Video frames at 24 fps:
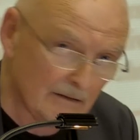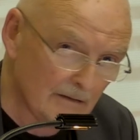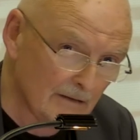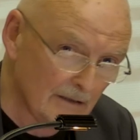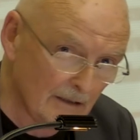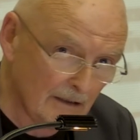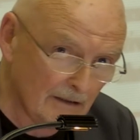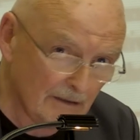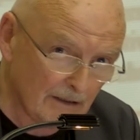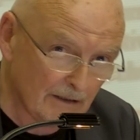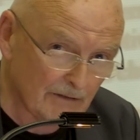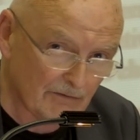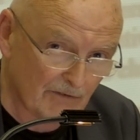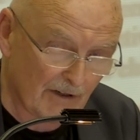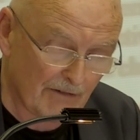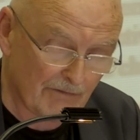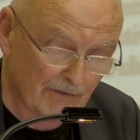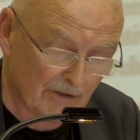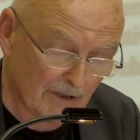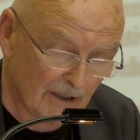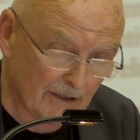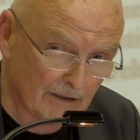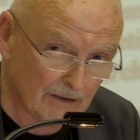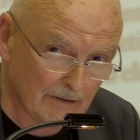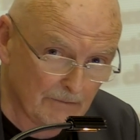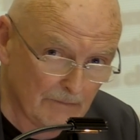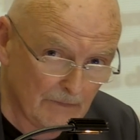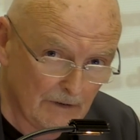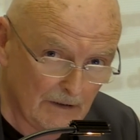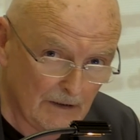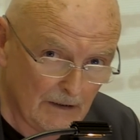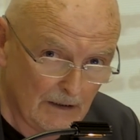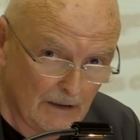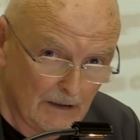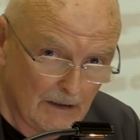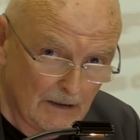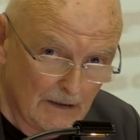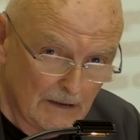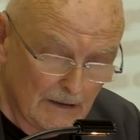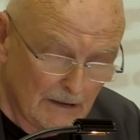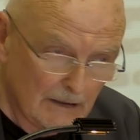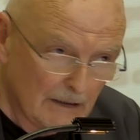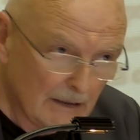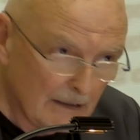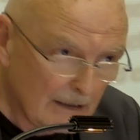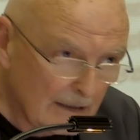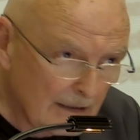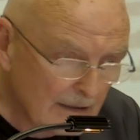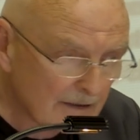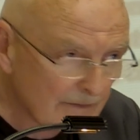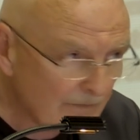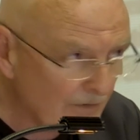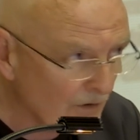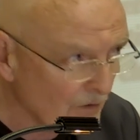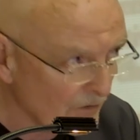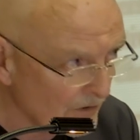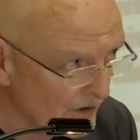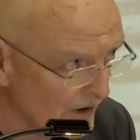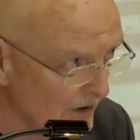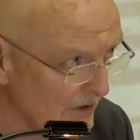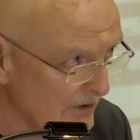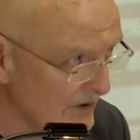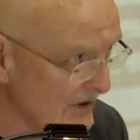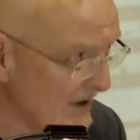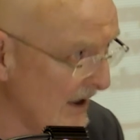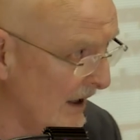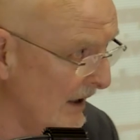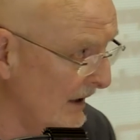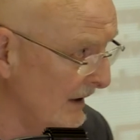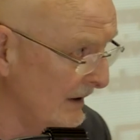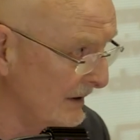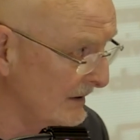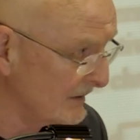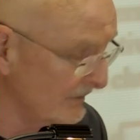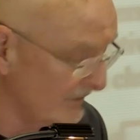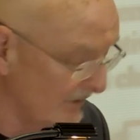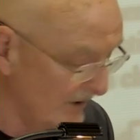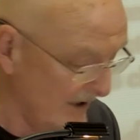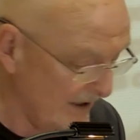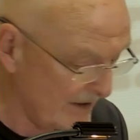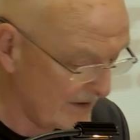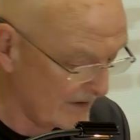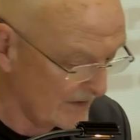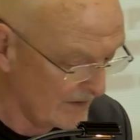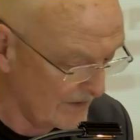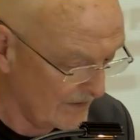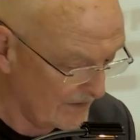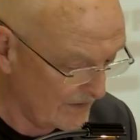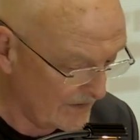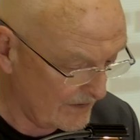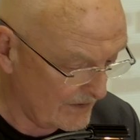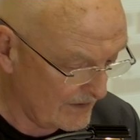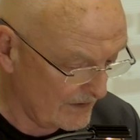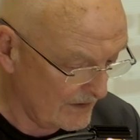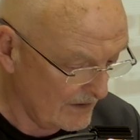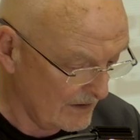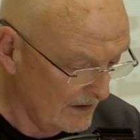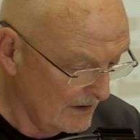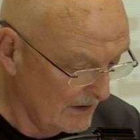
in this referendum is for those kinds of reasons,